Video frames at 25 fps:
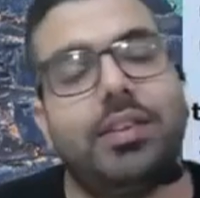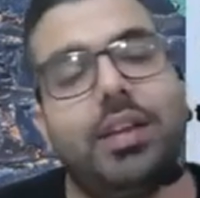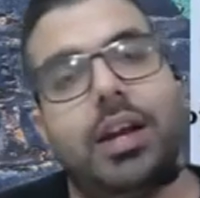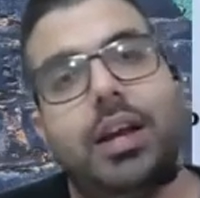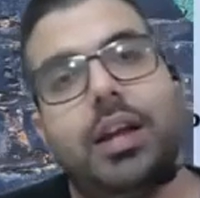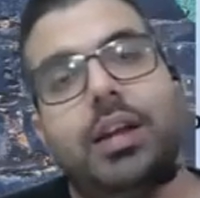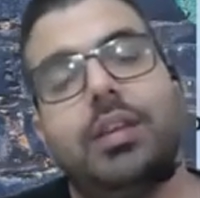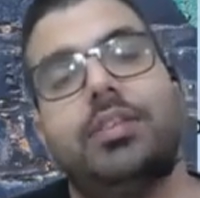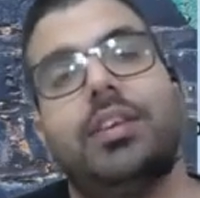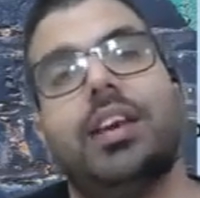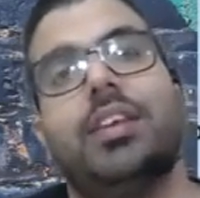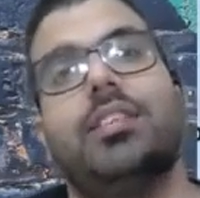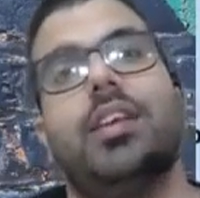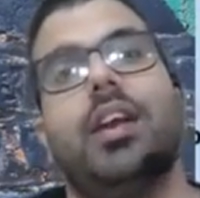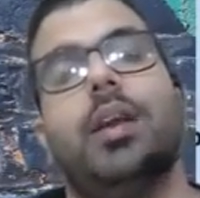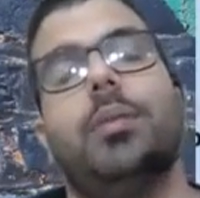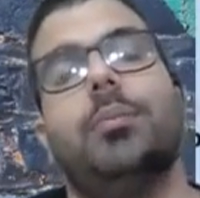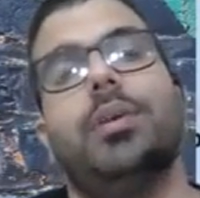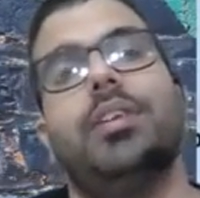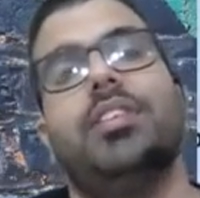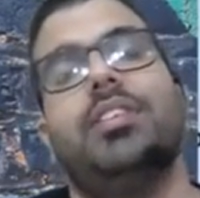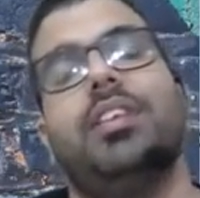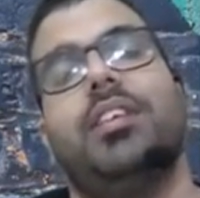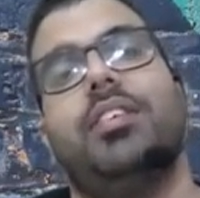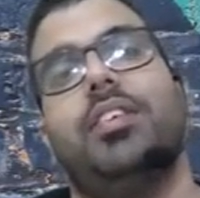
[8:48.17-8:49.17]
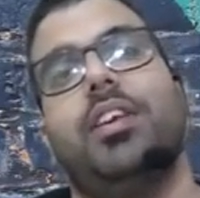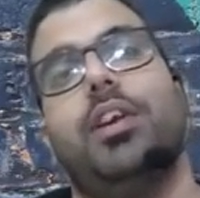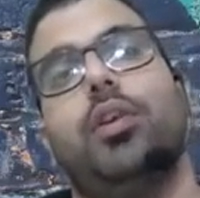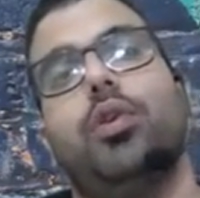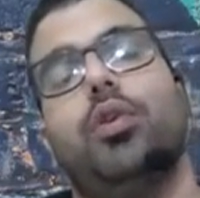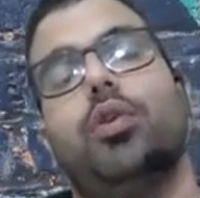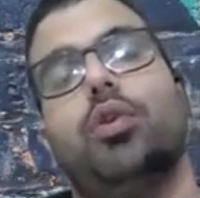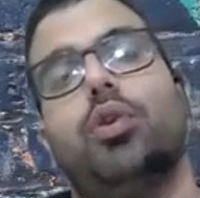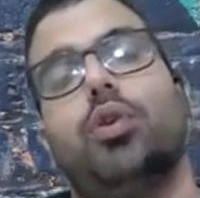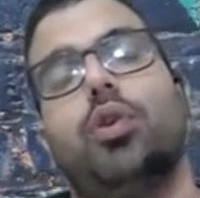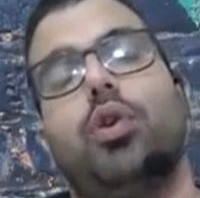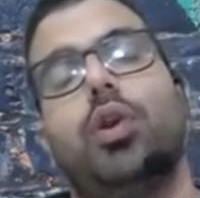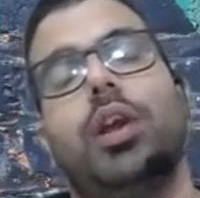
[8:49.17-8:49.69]
sir. Section number 62
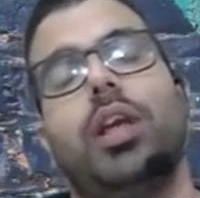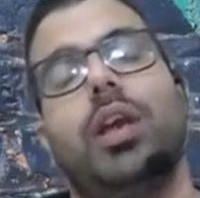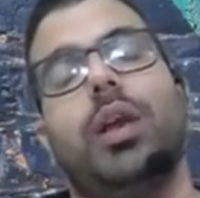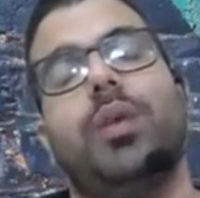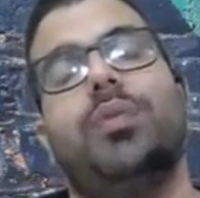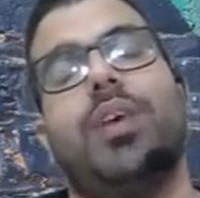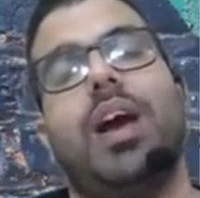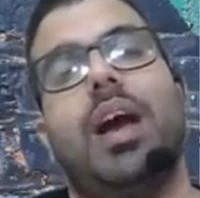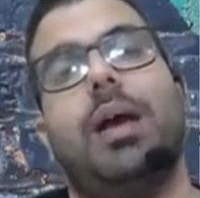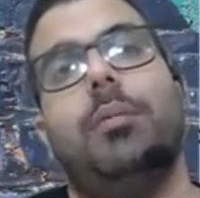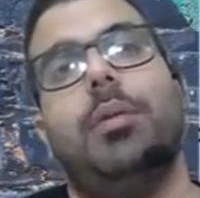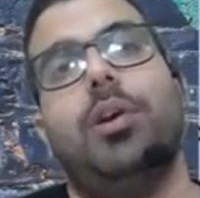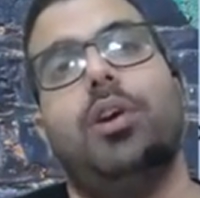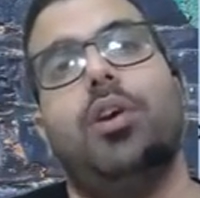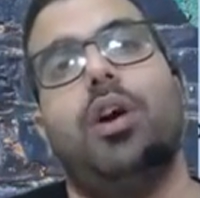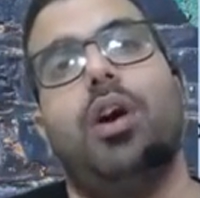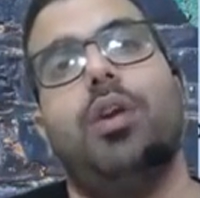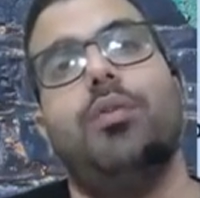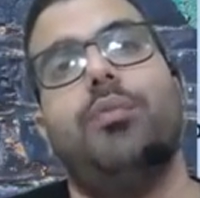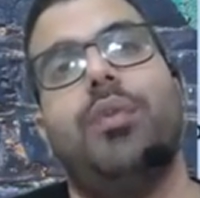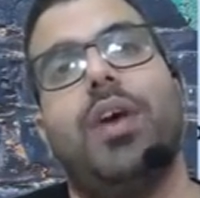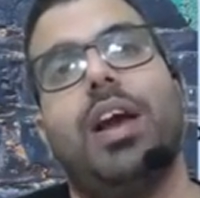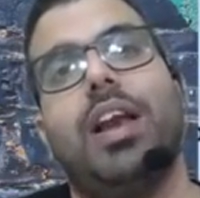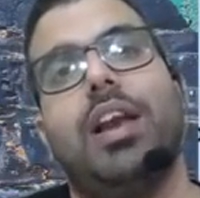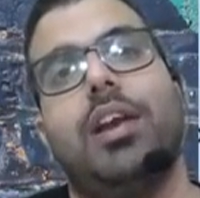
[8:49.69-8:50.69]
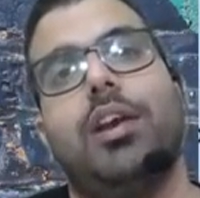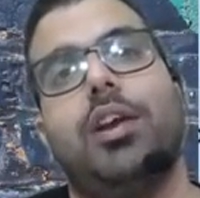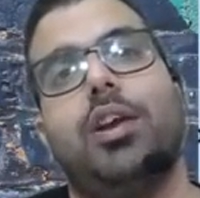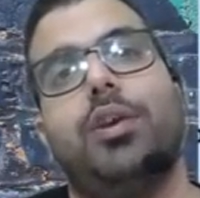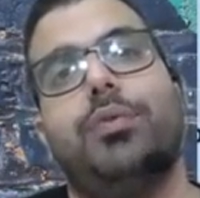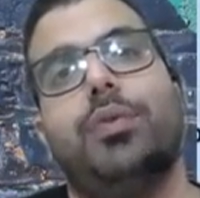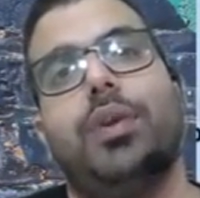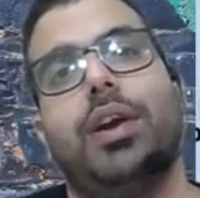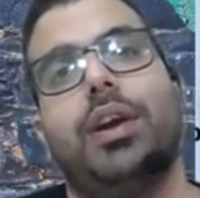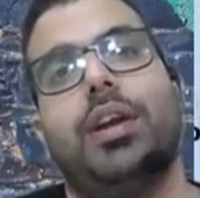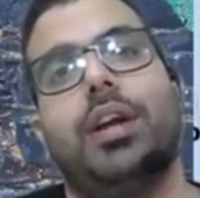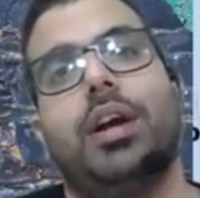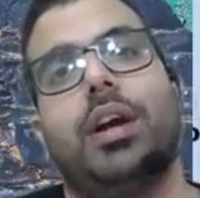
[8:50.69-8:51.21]
told if I am a non-filer of
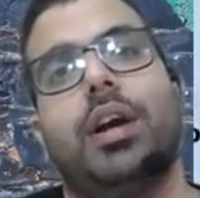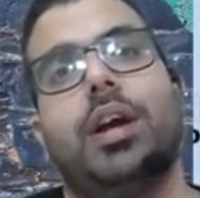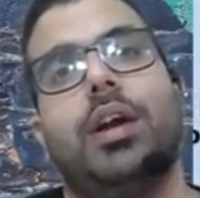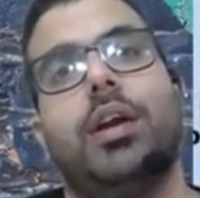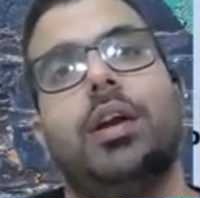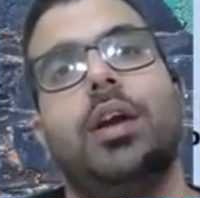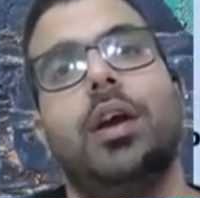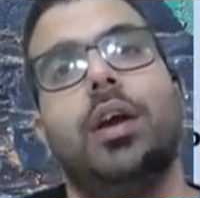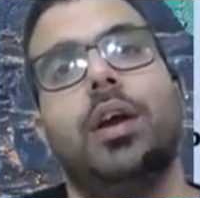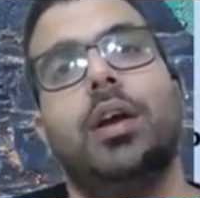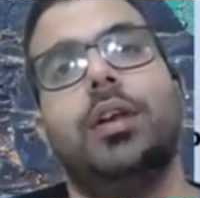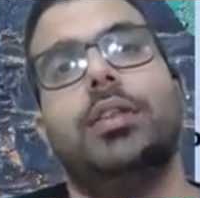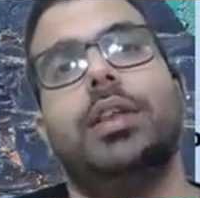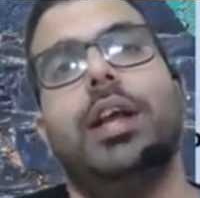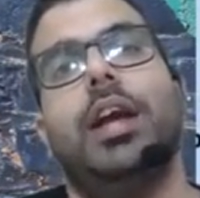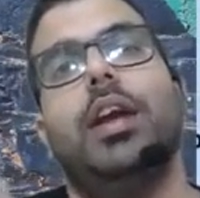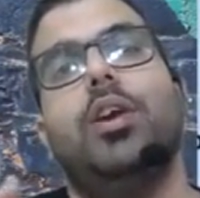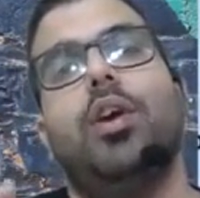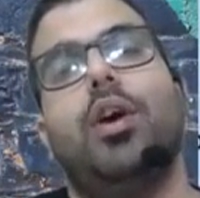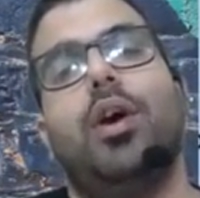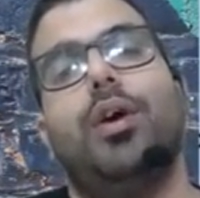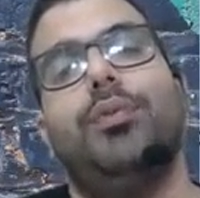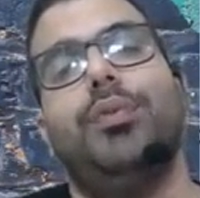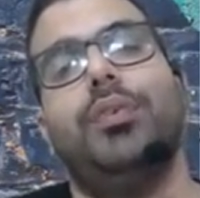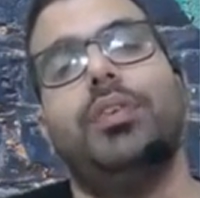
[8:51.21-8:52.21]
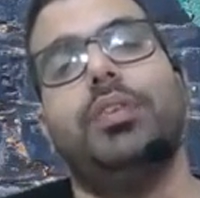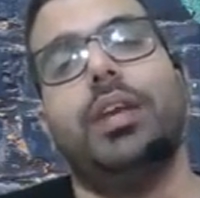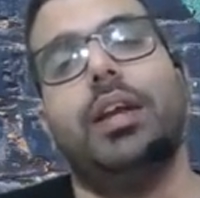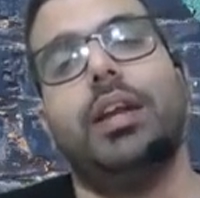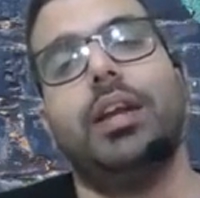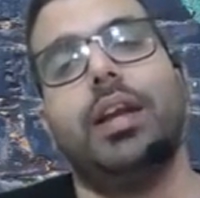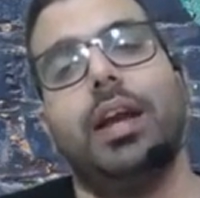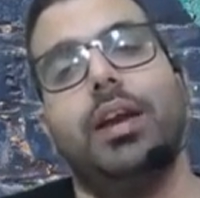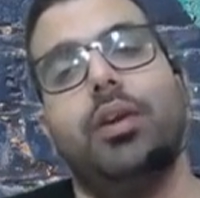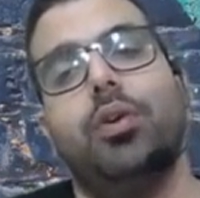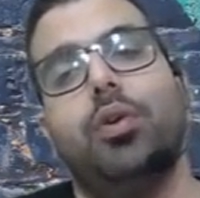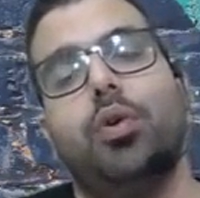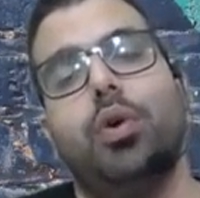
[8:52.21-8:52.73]
return, then officer
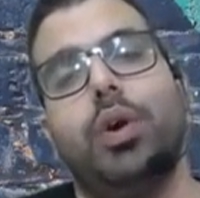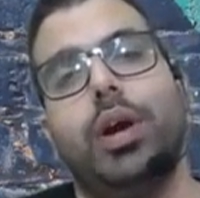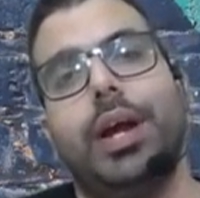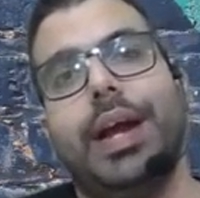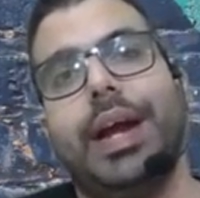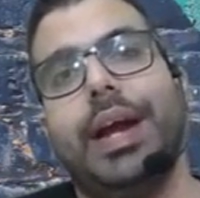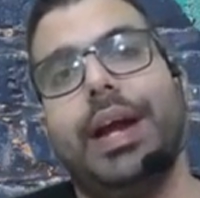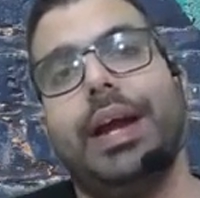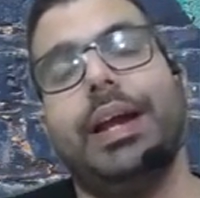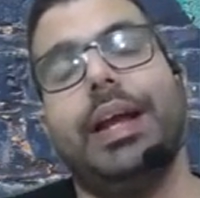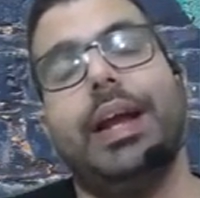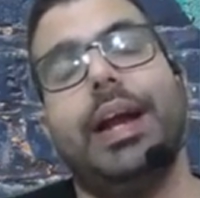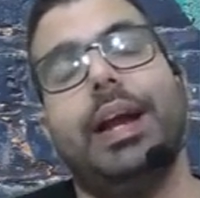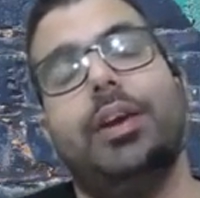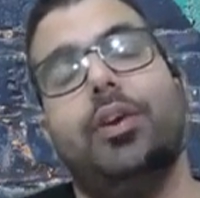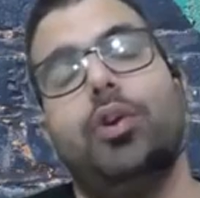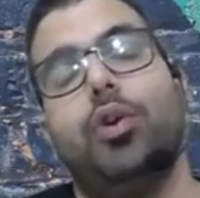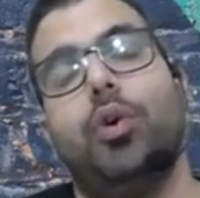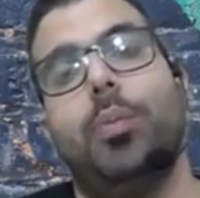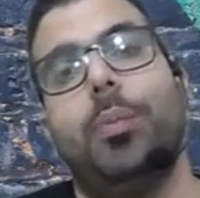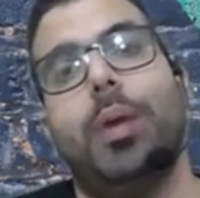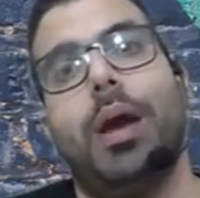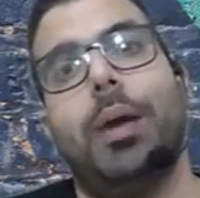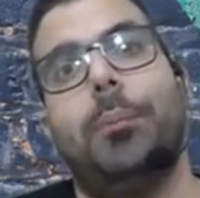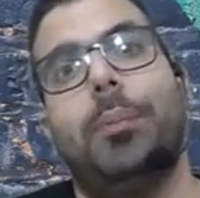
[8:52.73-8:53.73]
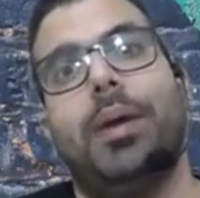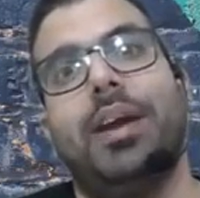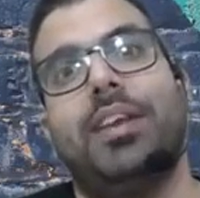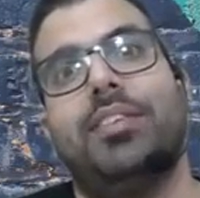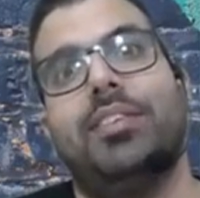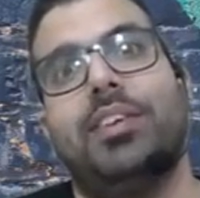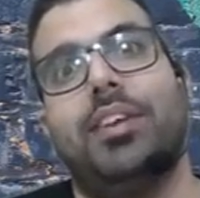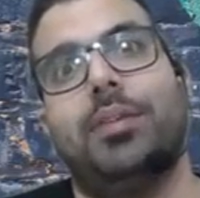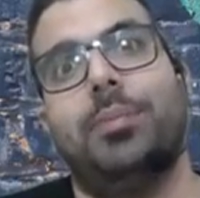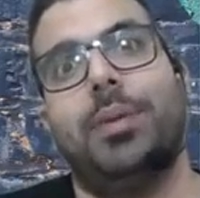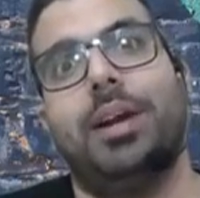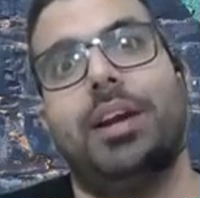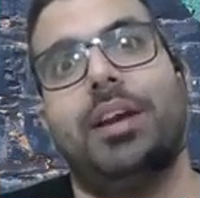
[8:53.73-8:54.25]
can go ahead and do my best
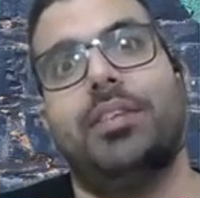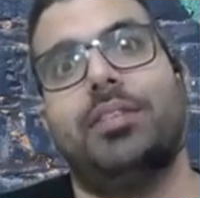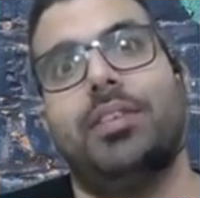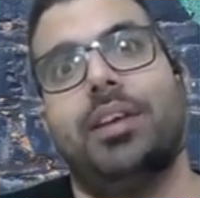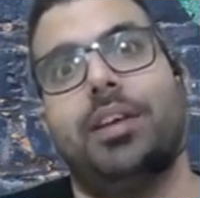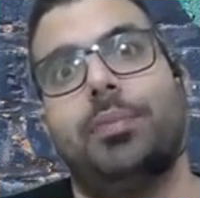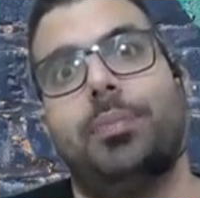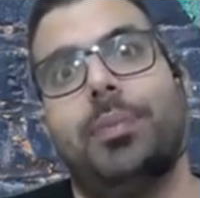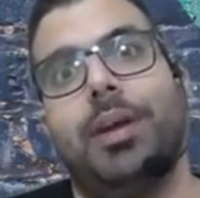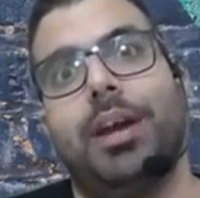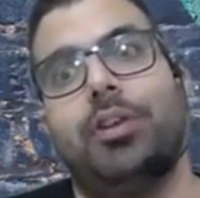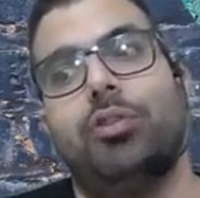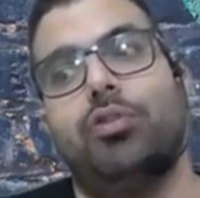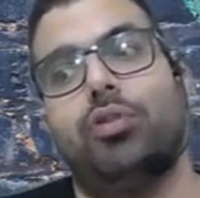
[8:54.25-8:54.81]
judgment assessment.